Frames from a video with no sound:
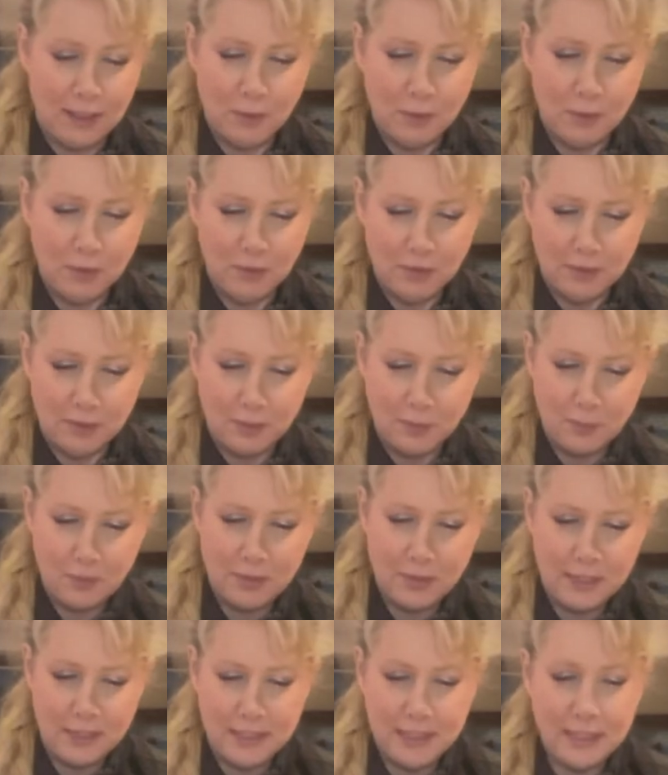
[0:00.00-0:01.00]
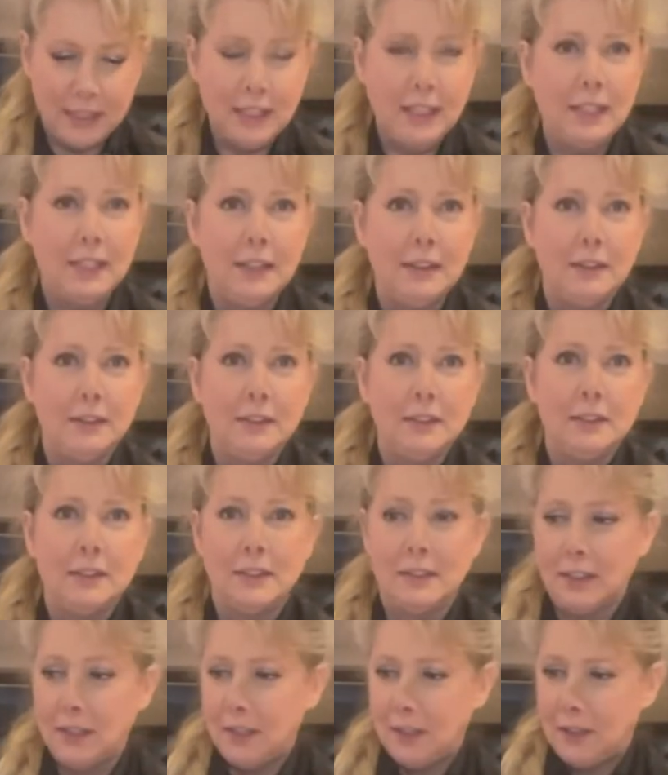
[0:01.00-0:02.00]
will look pretty cute
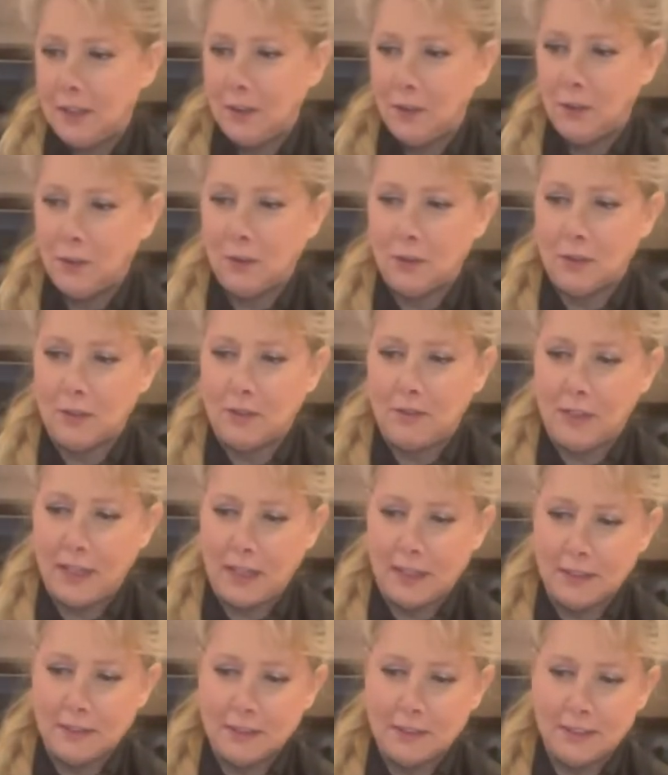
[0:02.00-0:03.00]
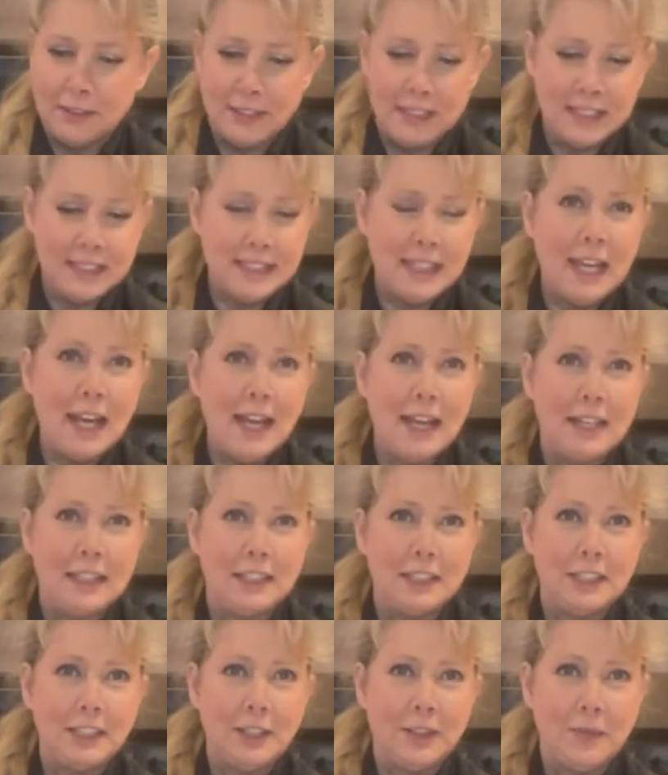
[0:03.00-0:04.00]
all around this
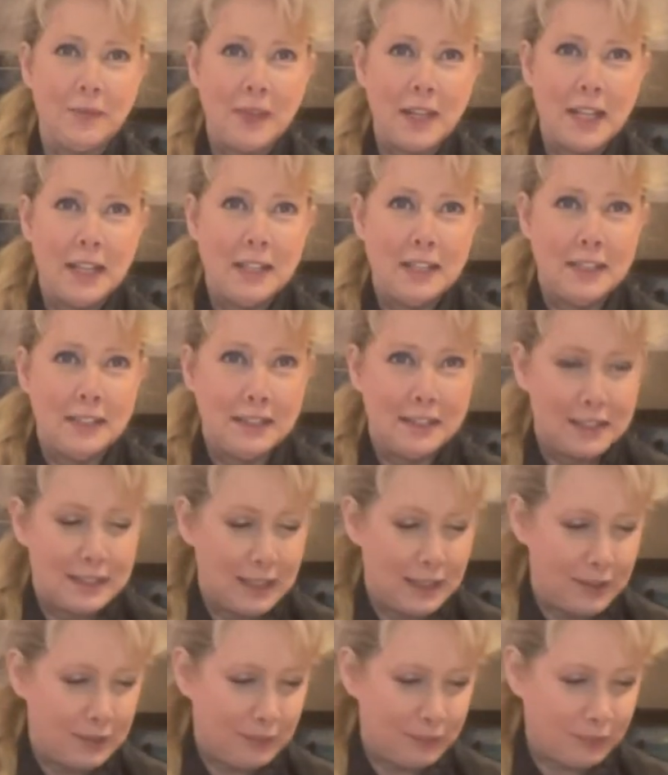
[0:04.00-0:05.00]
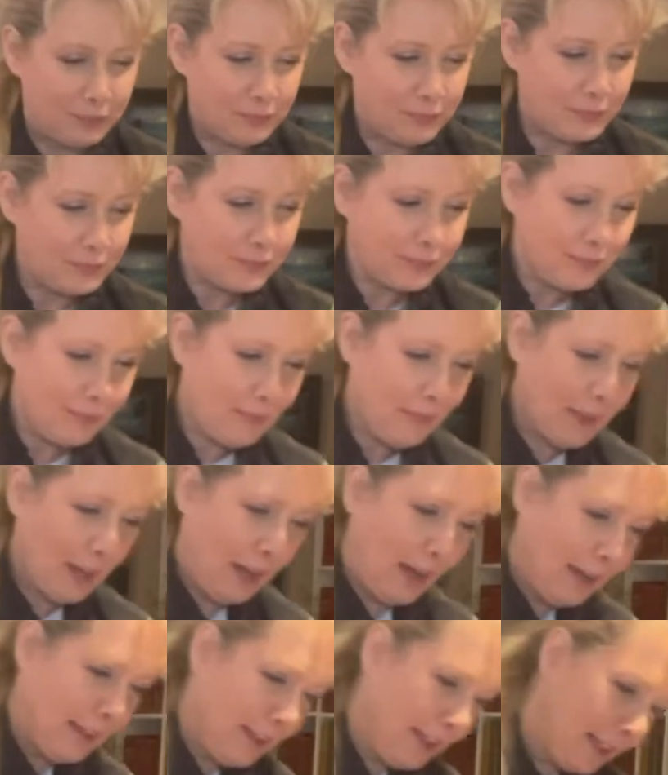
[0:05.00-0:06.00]
edge. So I think